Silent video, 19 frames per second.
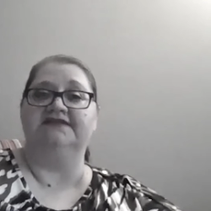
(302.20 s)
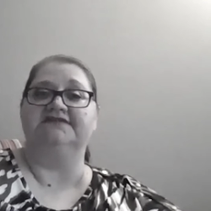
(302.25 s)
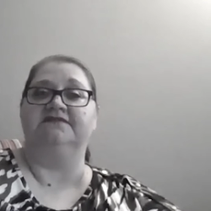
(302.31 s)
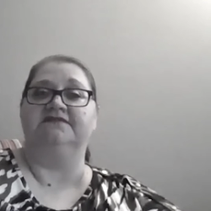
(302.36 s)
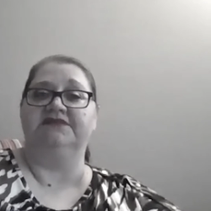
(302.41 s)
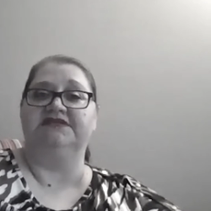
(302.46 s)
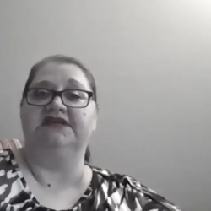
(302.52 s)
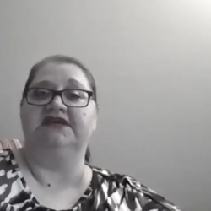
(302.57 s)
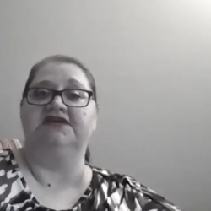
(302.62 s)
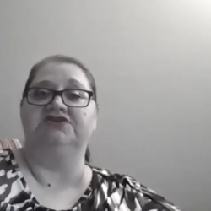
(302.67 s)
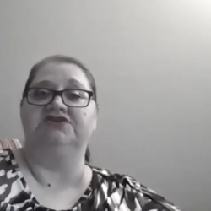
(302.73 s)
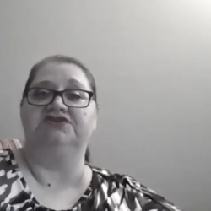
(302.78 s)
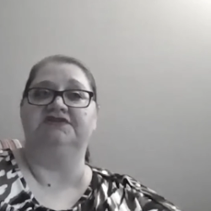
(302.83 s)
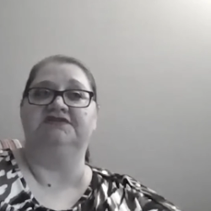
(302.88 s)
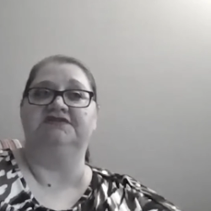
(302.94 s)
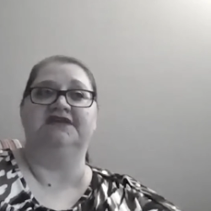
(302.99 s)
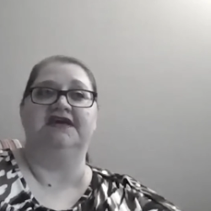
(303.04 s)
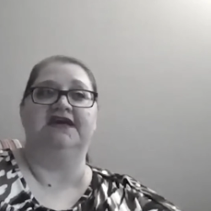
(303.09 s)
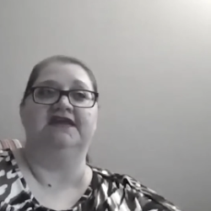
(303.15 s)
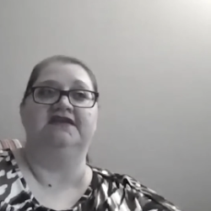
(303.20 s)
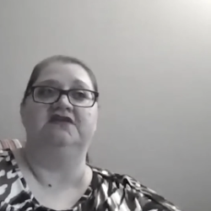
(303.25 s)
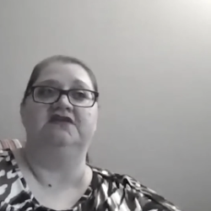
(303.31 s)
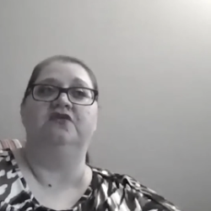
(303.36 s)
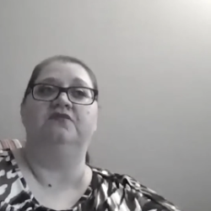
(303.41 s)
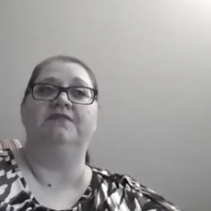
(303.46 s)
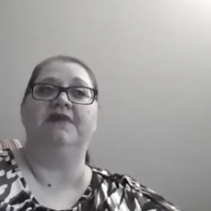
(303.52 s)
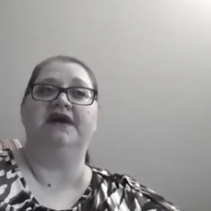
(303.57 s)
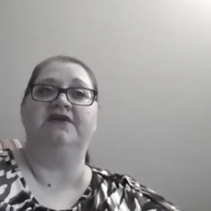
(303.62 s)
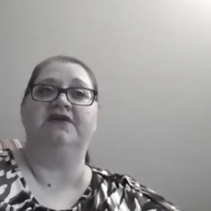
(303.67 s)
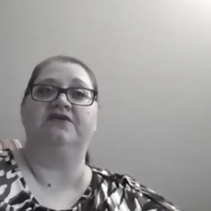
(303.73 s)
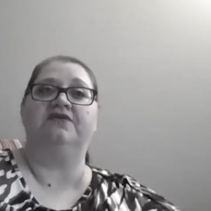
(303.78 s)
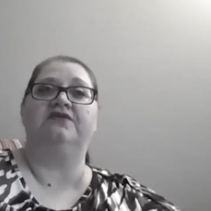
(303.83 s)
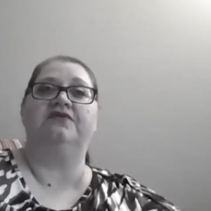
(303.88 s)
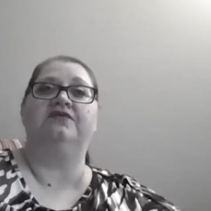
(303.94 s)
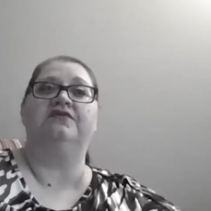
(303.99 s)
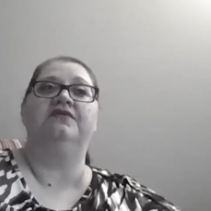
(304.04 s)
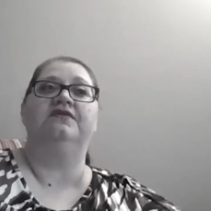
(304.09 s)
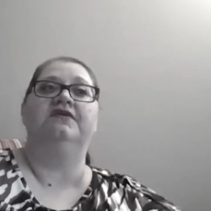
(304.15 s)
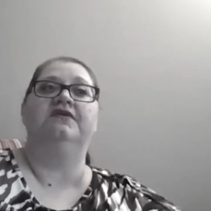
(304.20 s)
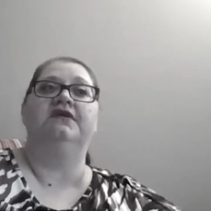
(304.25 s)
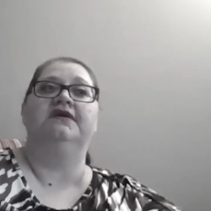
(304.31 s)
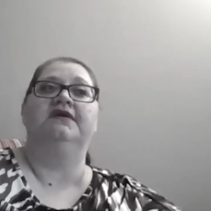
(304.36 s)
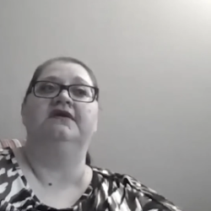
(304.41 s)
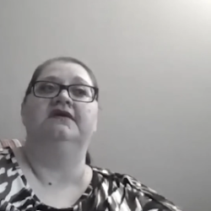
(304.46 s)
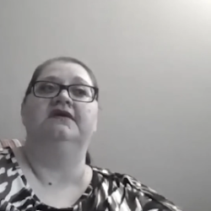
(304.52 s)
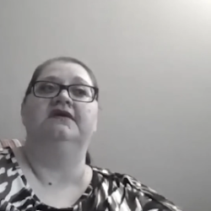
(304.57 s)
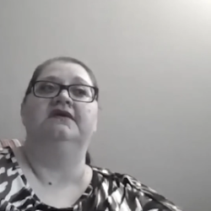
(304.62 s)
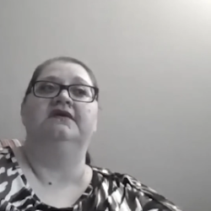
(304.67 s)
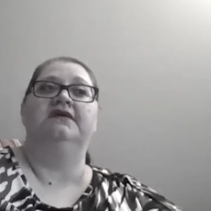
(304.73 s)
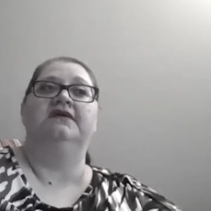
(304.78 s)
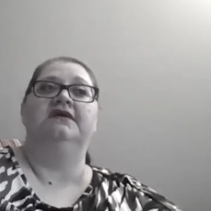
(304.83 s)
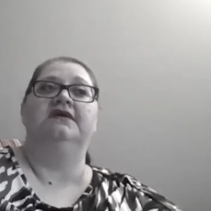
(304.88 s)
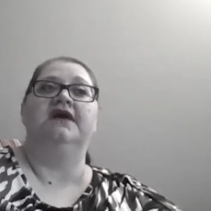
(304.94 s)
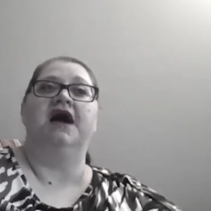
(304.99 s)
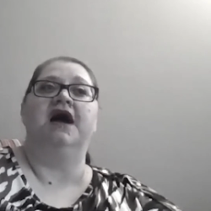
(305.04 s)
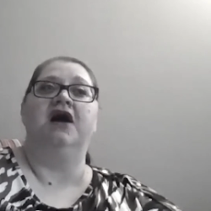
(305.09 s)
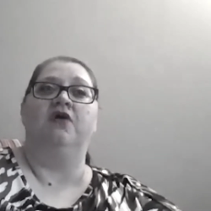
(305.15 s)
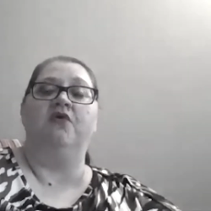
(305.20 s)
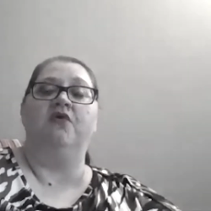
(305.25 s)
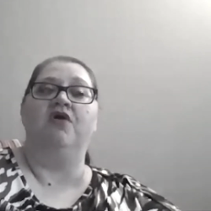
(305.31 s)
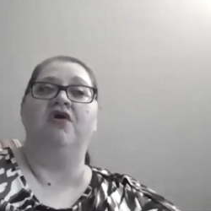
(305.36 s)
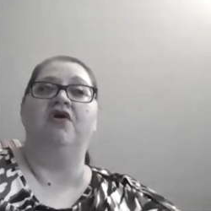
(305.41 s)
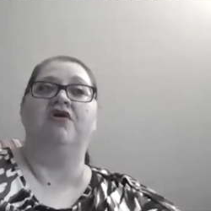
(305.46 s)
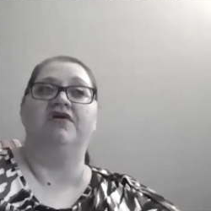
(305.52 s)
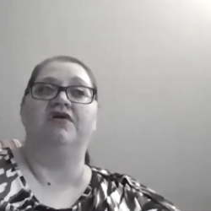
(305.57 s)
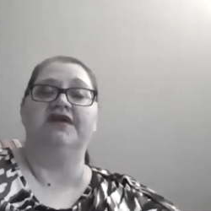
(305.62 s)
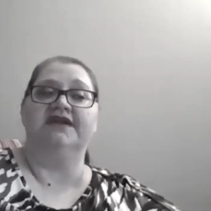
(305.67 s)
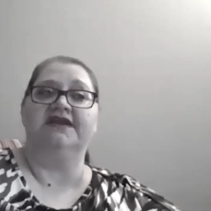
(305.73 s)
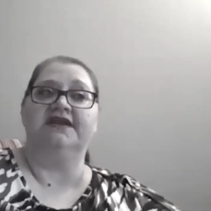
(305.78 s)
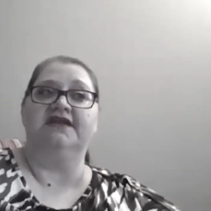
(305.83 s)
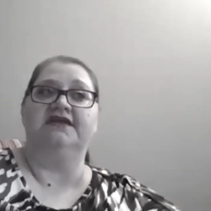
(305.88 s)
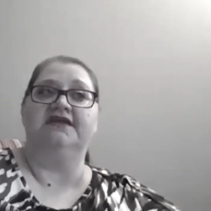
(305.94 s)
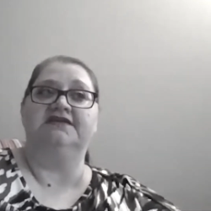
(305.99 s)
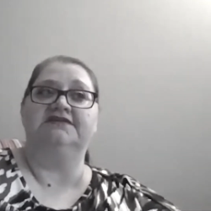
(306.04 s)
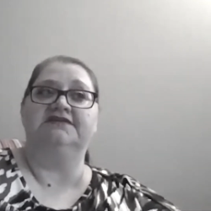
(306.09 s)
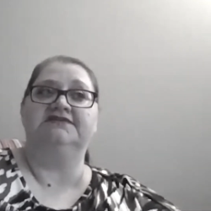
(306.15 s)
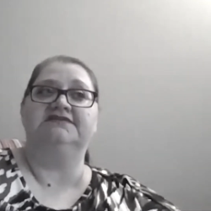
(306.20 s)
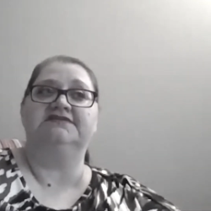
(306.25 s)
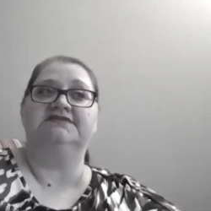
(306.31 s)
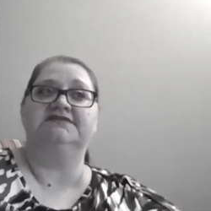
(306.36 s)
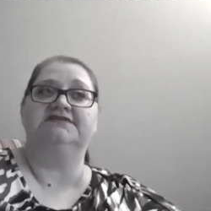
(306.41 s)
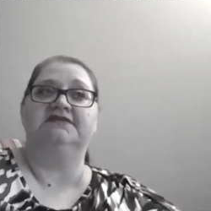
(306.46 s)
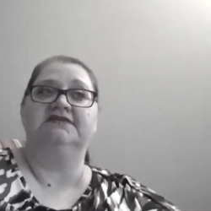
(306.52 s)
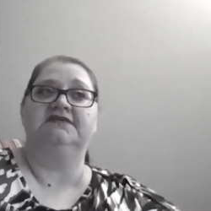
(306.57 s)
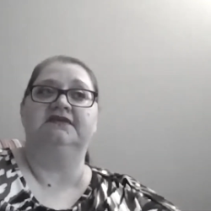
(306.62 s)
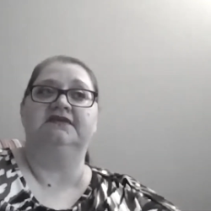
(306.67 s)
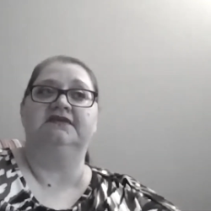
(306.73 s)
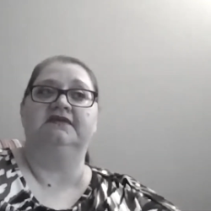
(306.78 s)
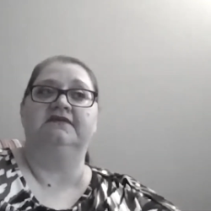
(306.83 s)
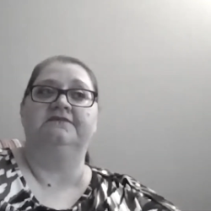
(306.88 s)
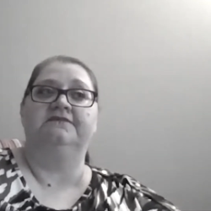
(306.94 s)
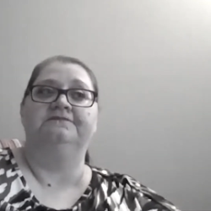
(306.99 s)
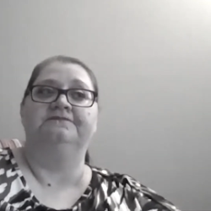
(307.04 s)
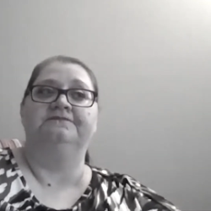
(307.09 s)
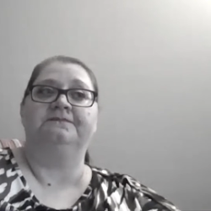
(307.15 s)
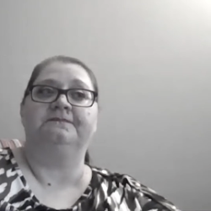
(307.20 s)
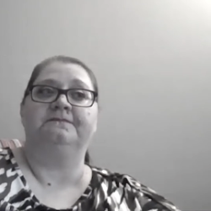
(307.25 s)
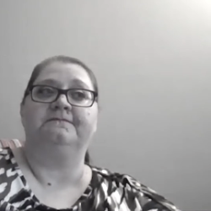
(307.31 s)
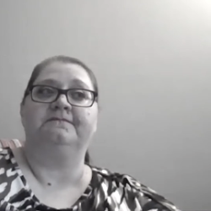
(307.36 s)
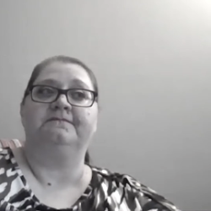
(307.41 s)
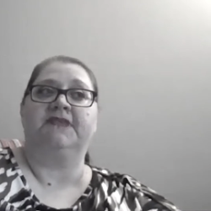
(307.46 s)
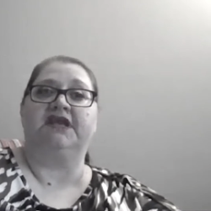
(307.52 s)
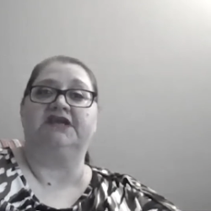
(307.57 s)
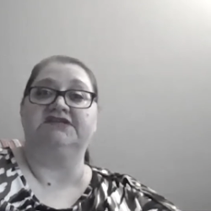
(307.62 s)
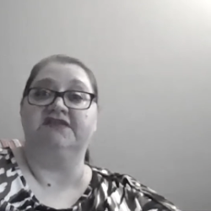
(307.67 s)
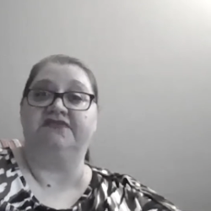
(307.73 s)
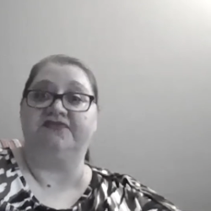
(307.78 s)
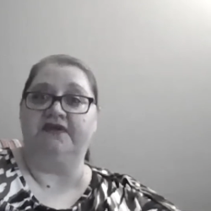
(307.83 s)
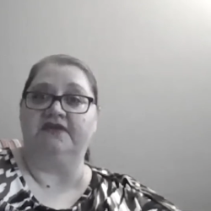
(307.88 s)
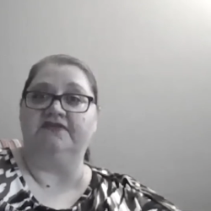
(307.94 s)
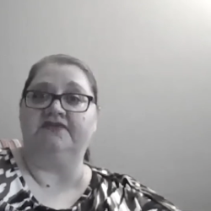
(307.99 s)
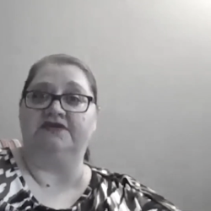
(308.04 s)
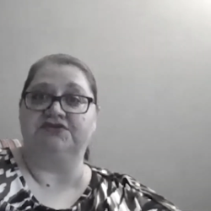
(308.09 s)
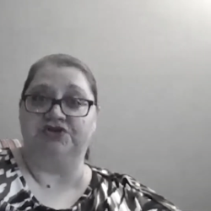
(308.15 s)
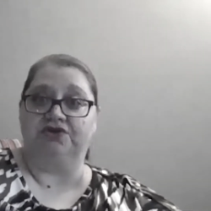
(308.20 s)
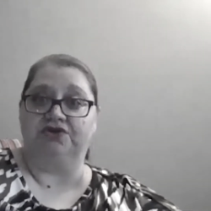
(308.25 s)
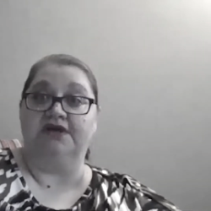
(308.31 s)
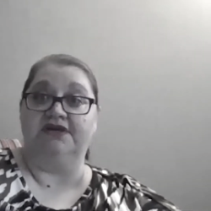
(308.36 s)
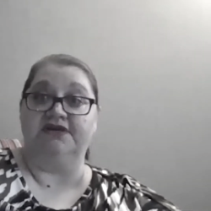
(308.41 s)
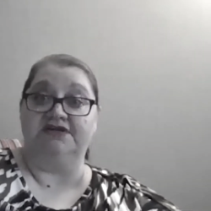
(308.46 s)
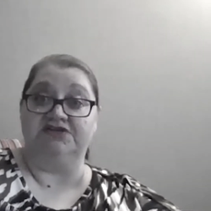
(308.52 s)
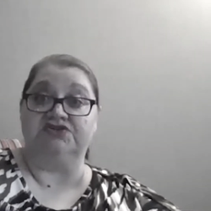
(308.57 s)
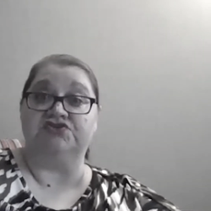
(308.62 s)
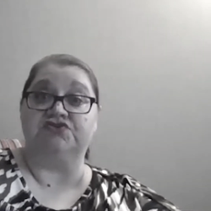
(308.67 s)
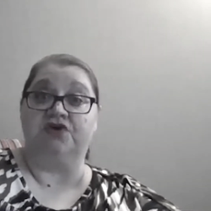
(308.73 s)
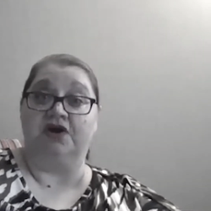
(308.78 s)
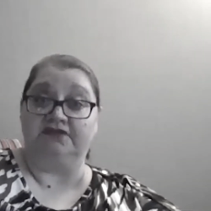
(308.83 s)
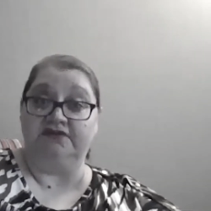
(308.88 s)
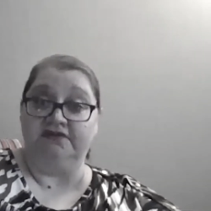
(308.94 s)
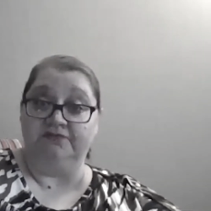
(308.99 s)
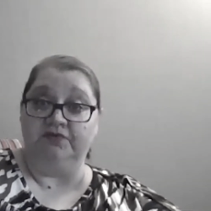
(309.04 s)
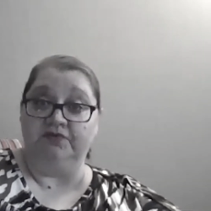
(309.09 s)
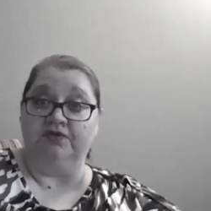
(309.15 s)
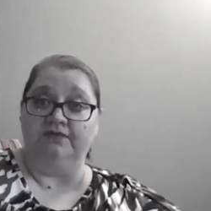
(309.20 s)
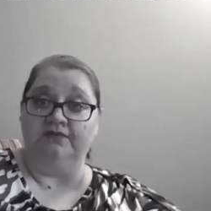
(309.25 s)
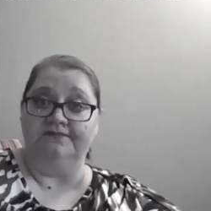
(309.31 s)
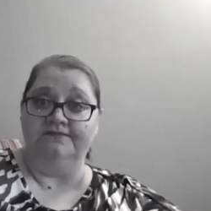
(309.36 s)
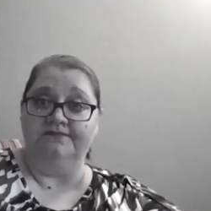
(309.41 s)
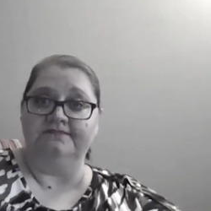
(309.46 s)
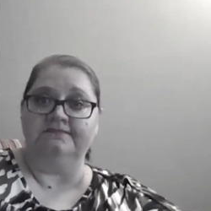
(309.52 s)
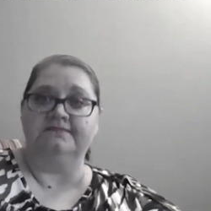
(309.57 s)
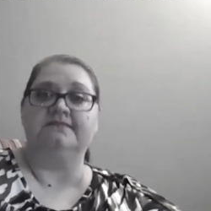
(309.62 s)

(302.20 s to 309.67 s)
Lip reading: has limitations, and no matter how hard it is to think that you're indestructible.